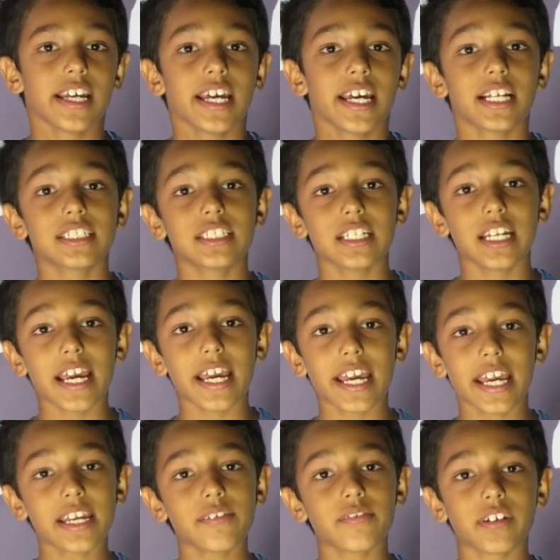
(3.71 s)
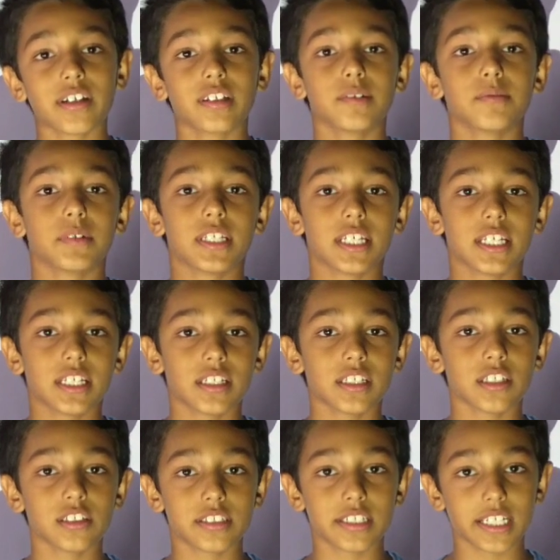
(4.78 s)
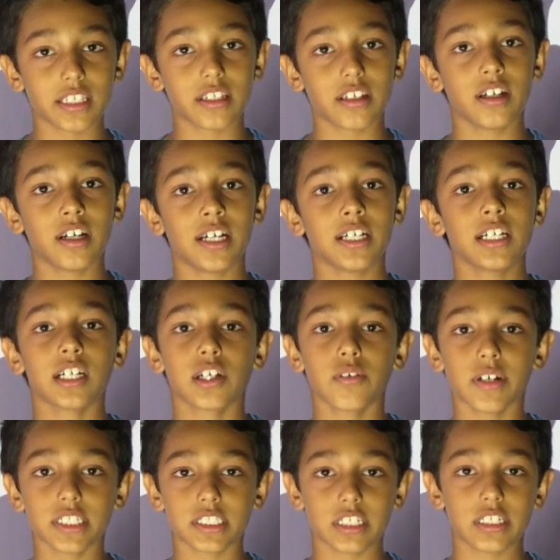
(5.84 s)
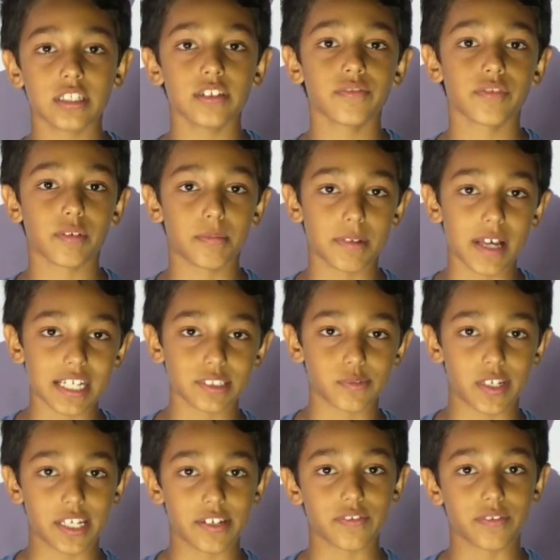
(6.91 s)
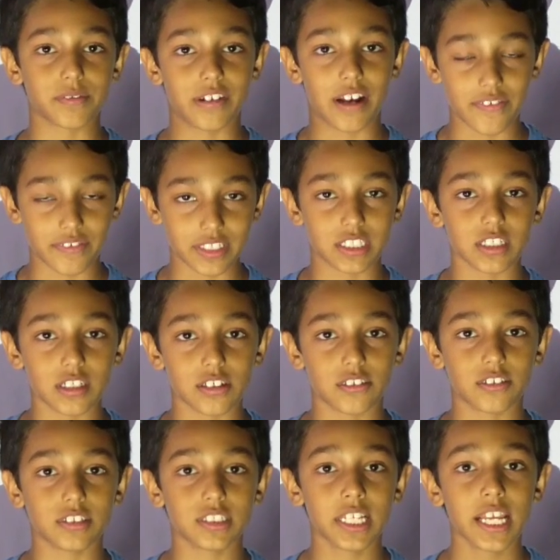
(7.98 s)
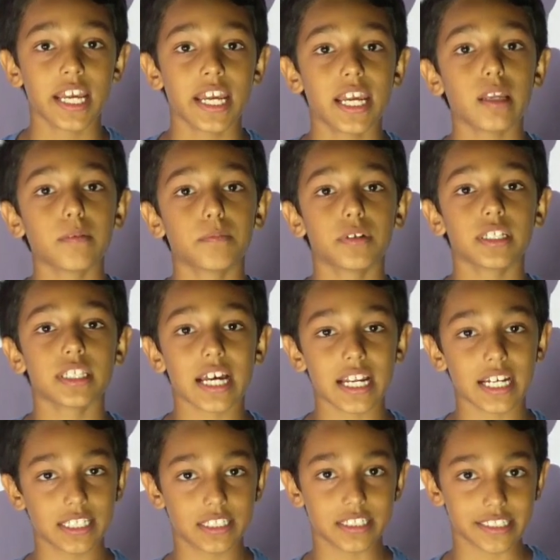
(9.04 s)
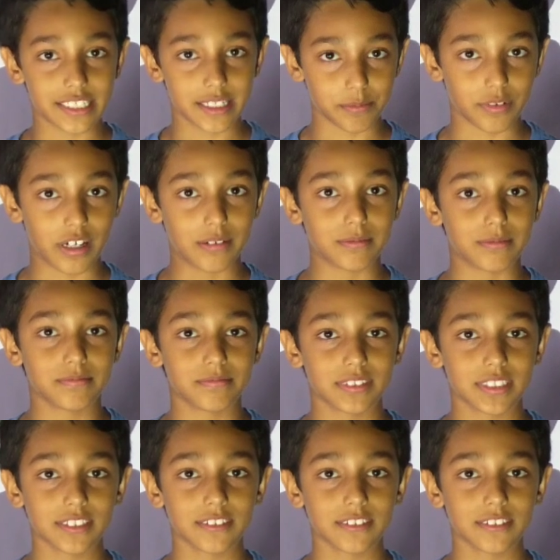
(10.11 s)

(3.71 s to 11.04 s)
and today we're going to be using the equation from last week from graphing circles and put that into some problems.